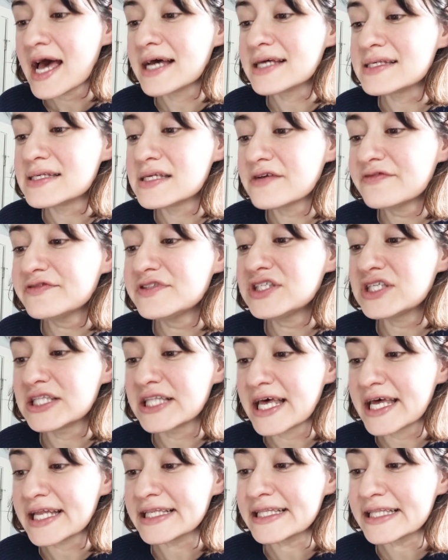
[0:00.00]
as if to
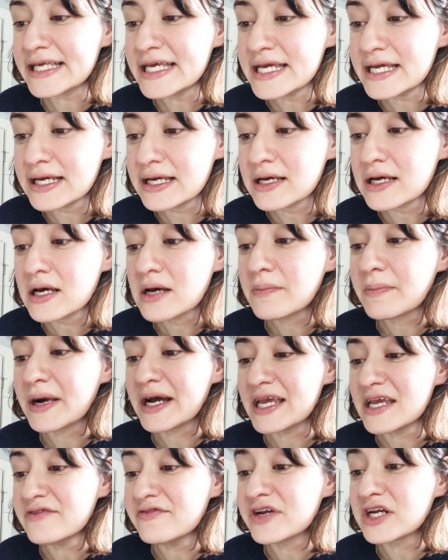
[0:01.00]
let leak
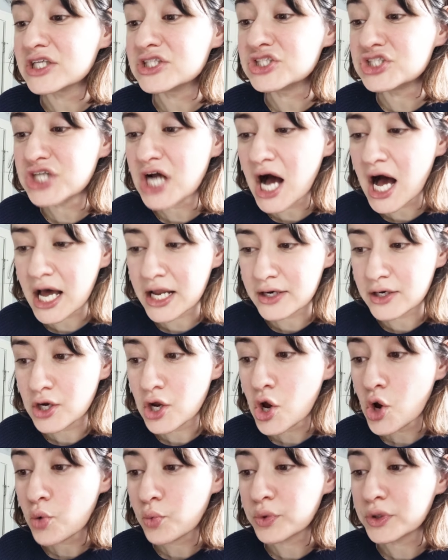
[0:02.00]
by even a jot
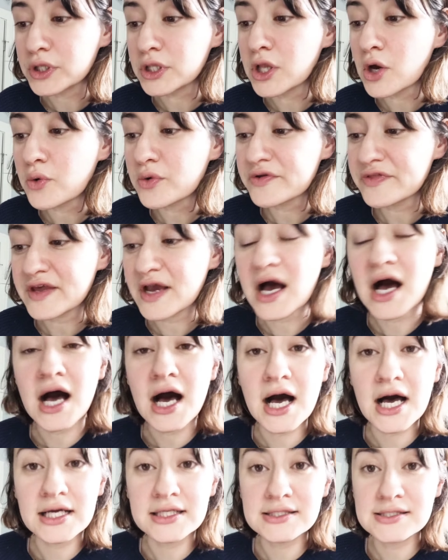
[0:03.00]
would lower the
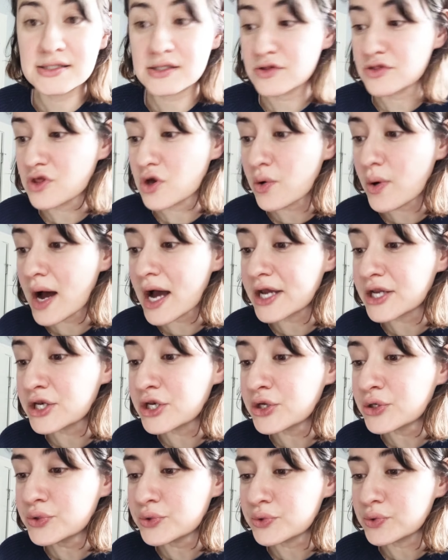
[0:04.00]
odds, though I
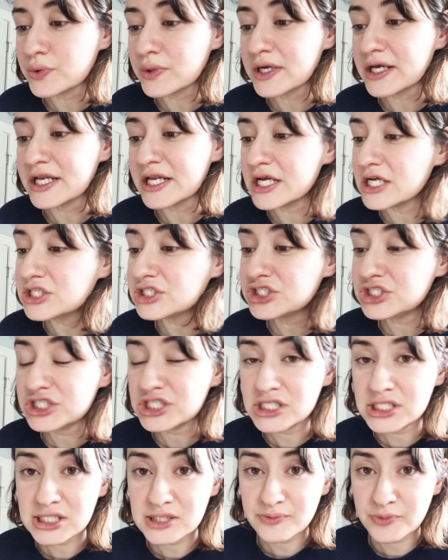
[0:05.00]
knew in each
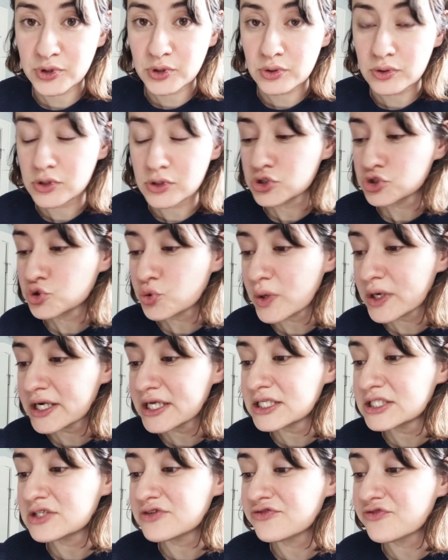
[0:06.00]
teaspoon
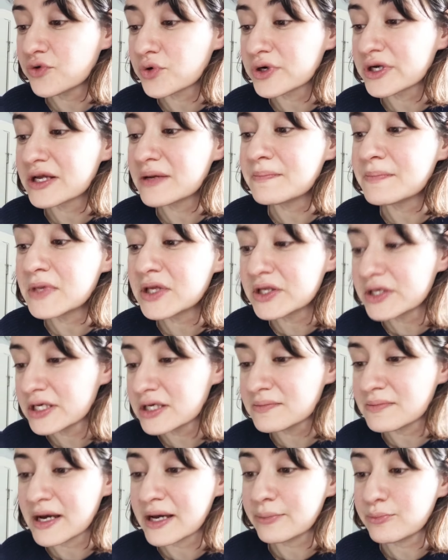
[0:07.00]
20 to 40
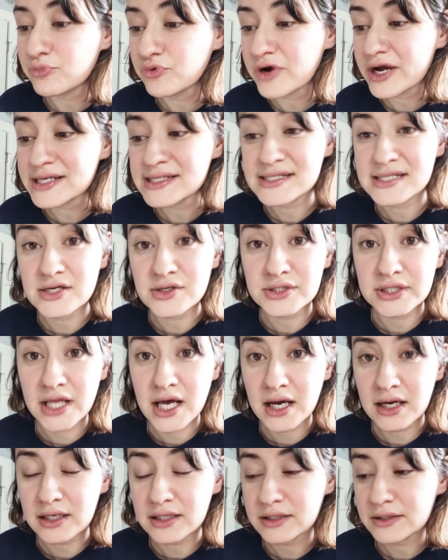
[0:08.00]
million might press their
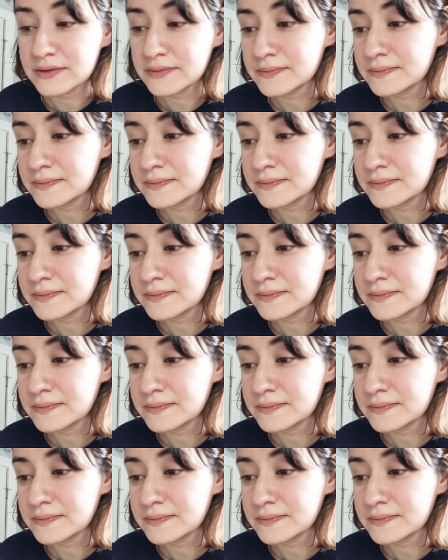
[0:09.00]
luck.